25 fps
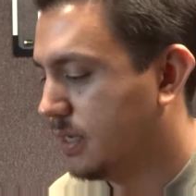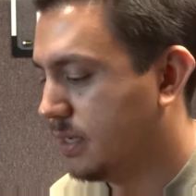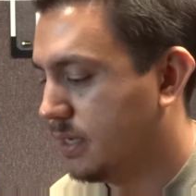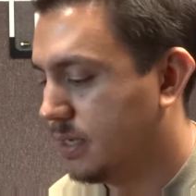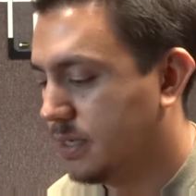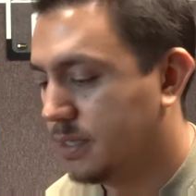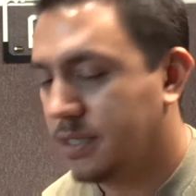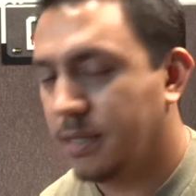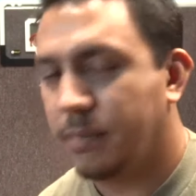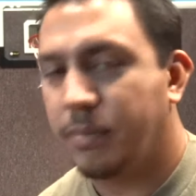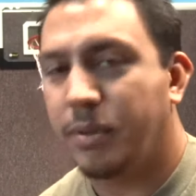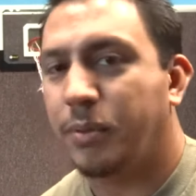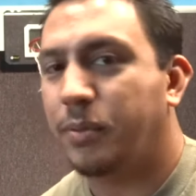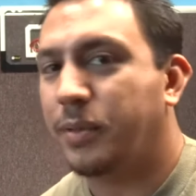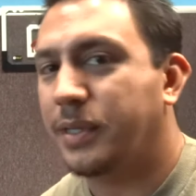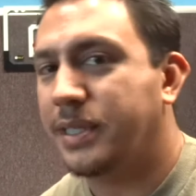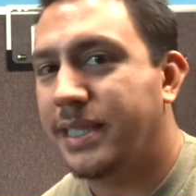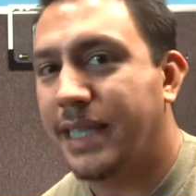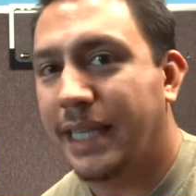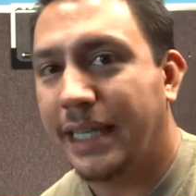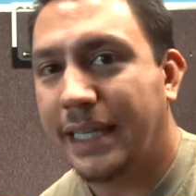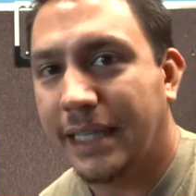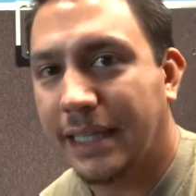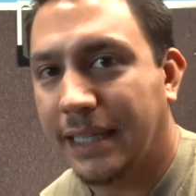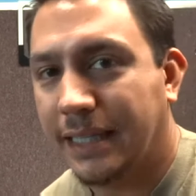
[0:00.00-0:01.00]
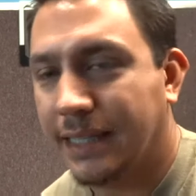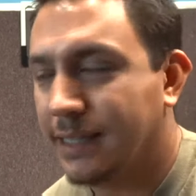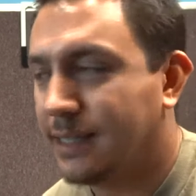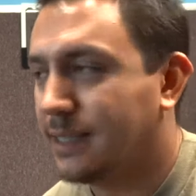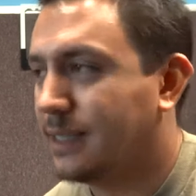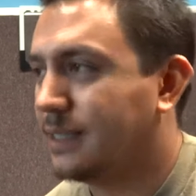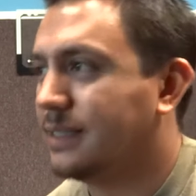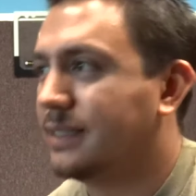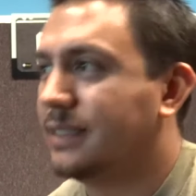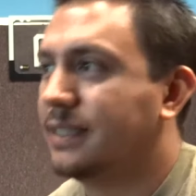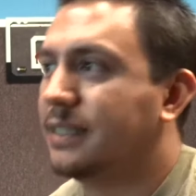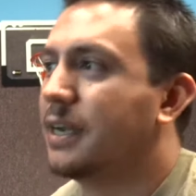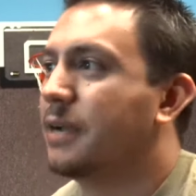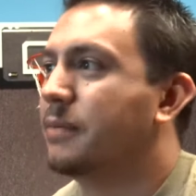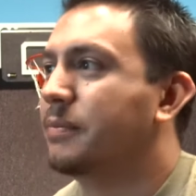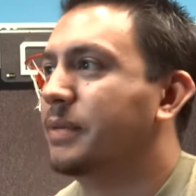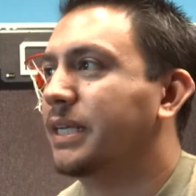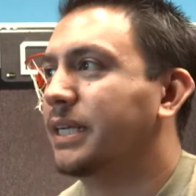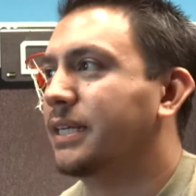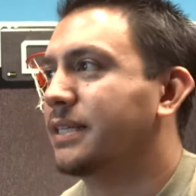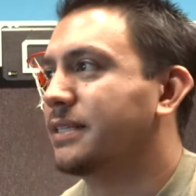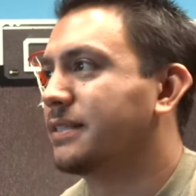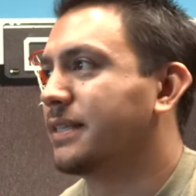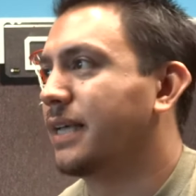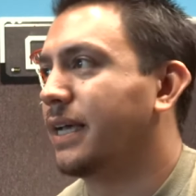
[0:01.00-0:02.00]
should be ridiculous this year. I
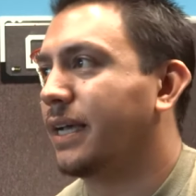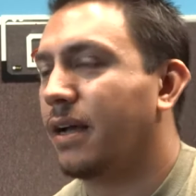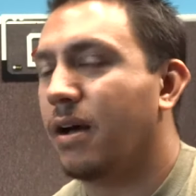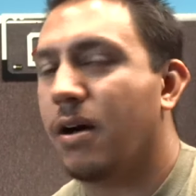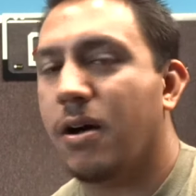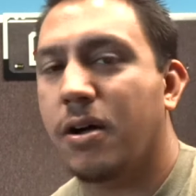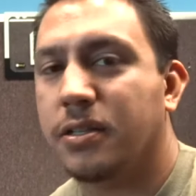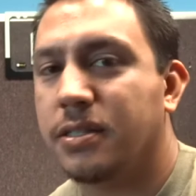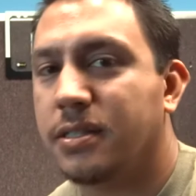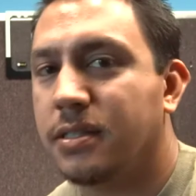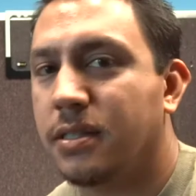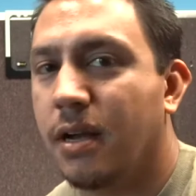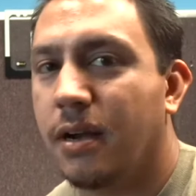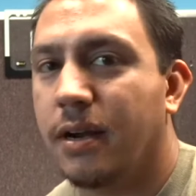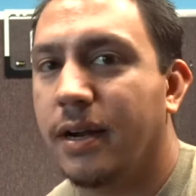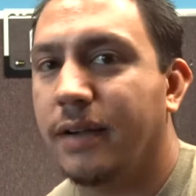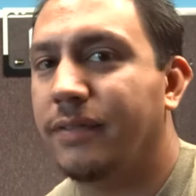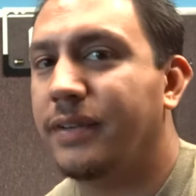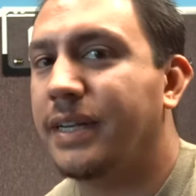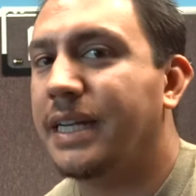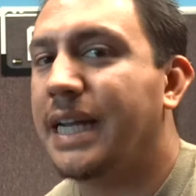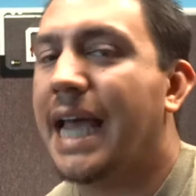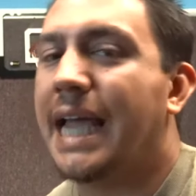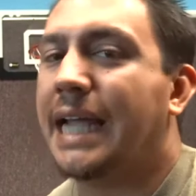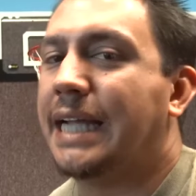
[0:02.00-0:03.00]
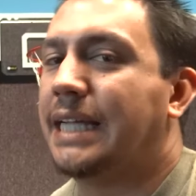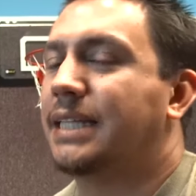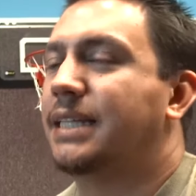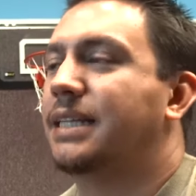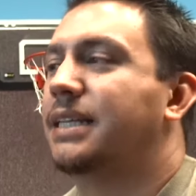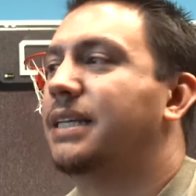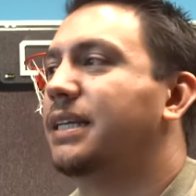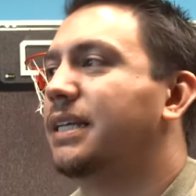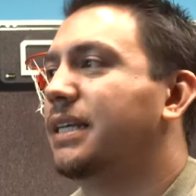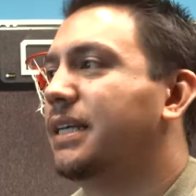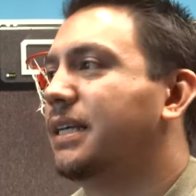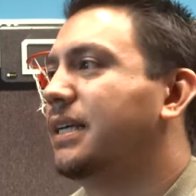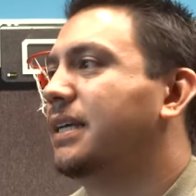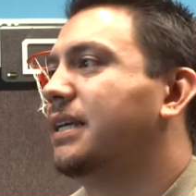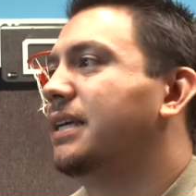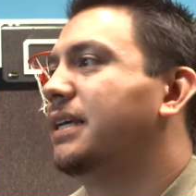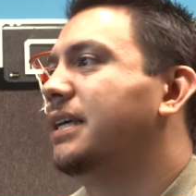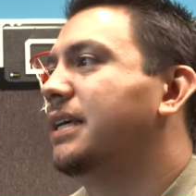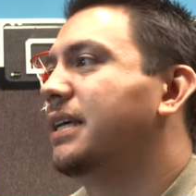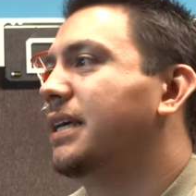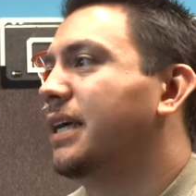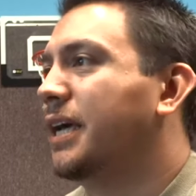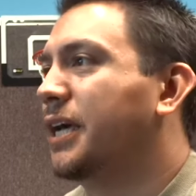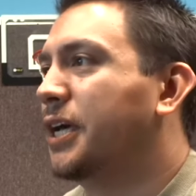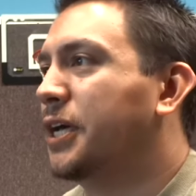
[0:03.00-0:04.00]
mean, it's like all star every night.
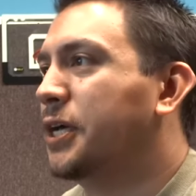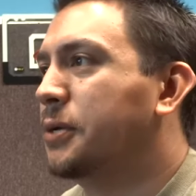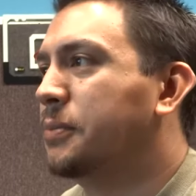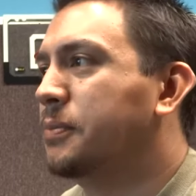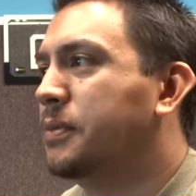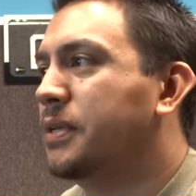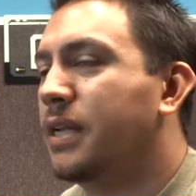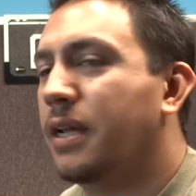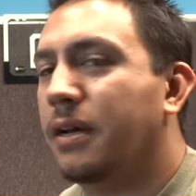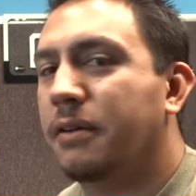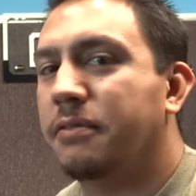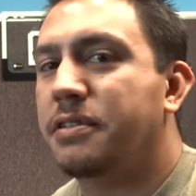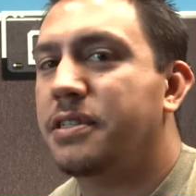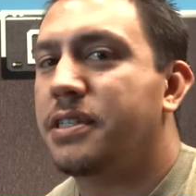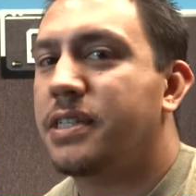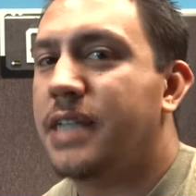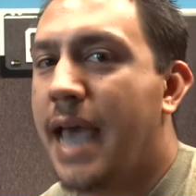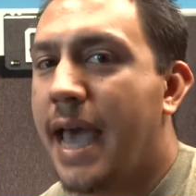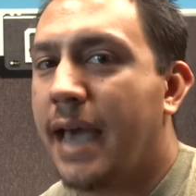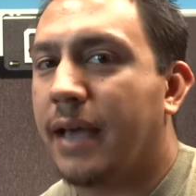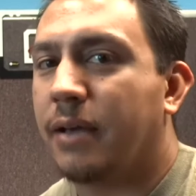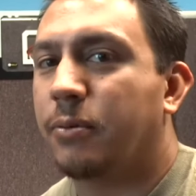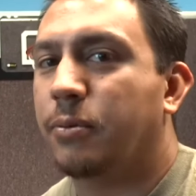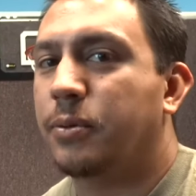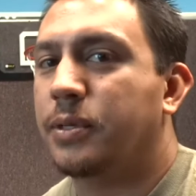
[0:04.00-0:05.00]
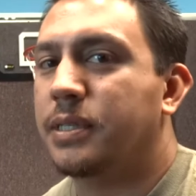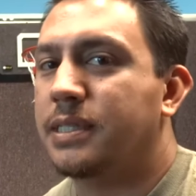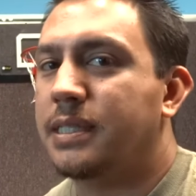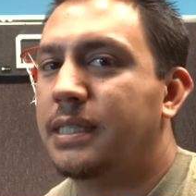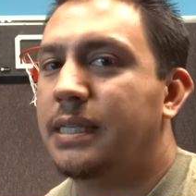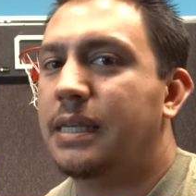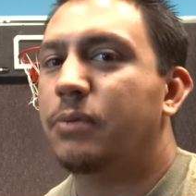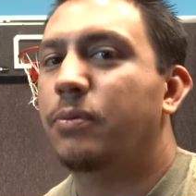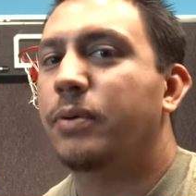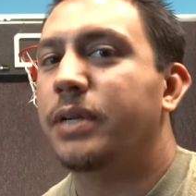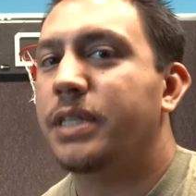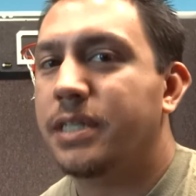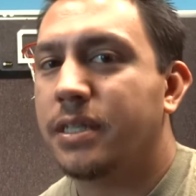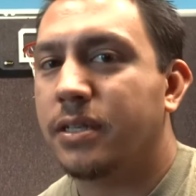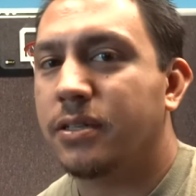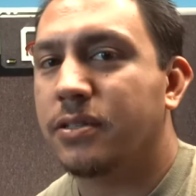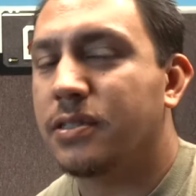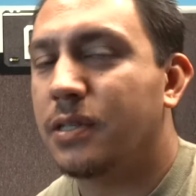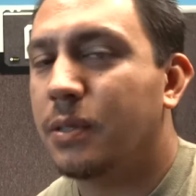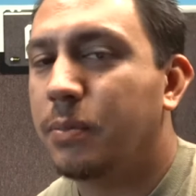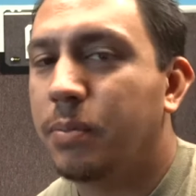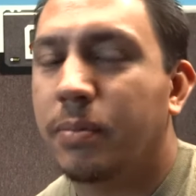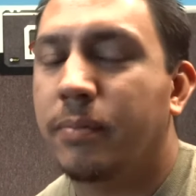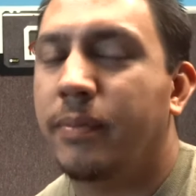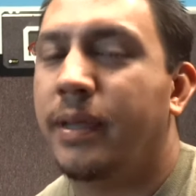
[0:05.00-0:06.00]
Um, you know, if Shaq was the original
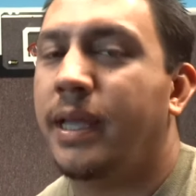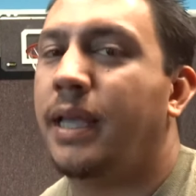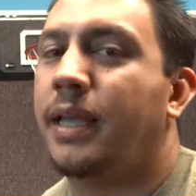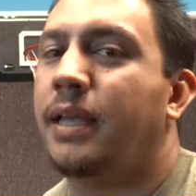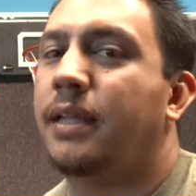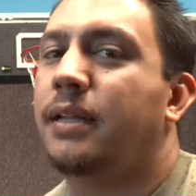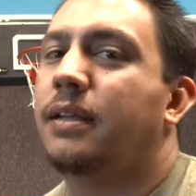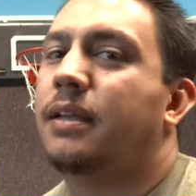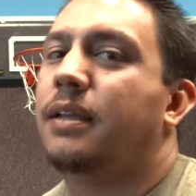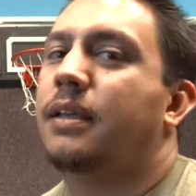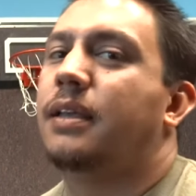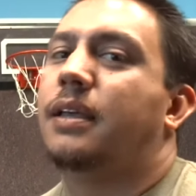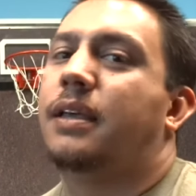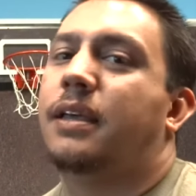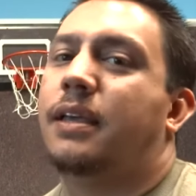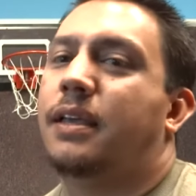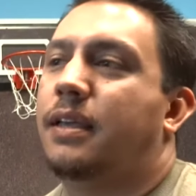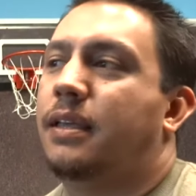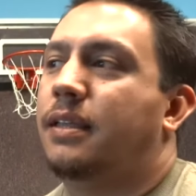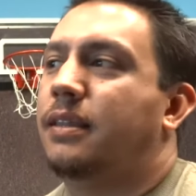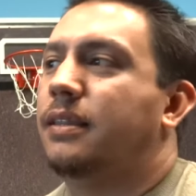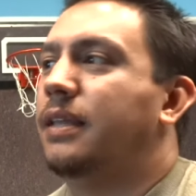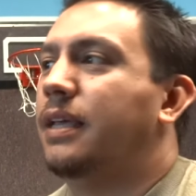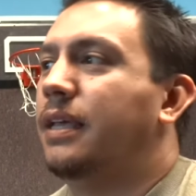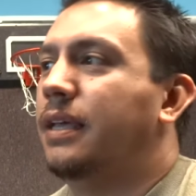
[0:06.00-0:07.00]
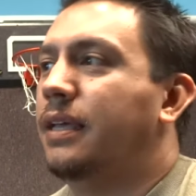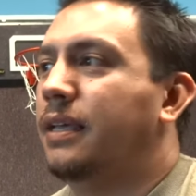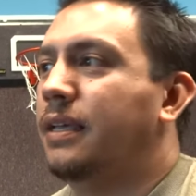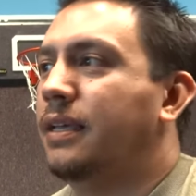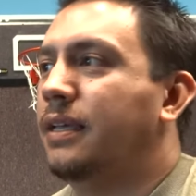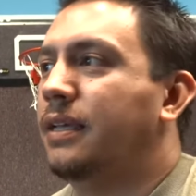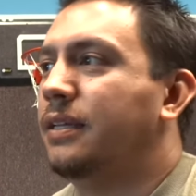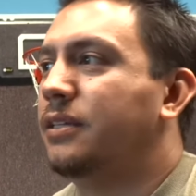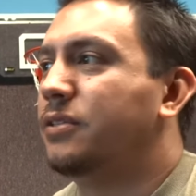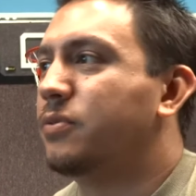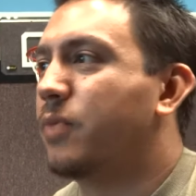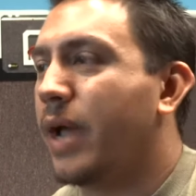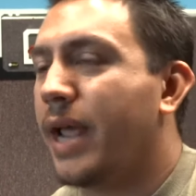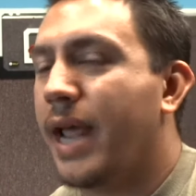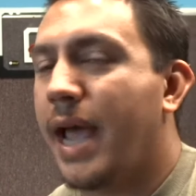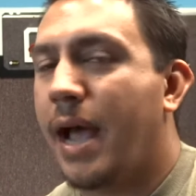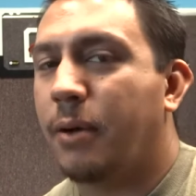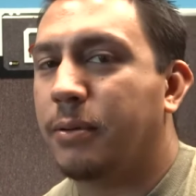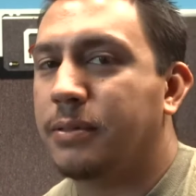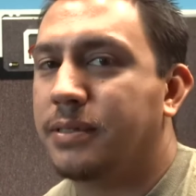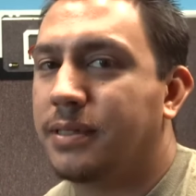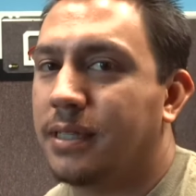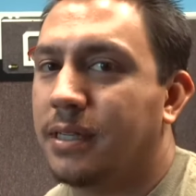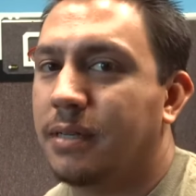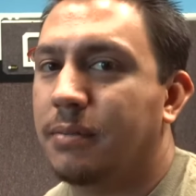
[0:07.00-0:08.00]
Superman, then Dwight
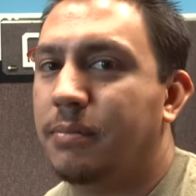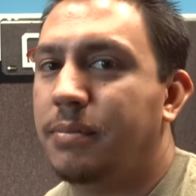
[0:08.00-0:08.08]
Howard's going to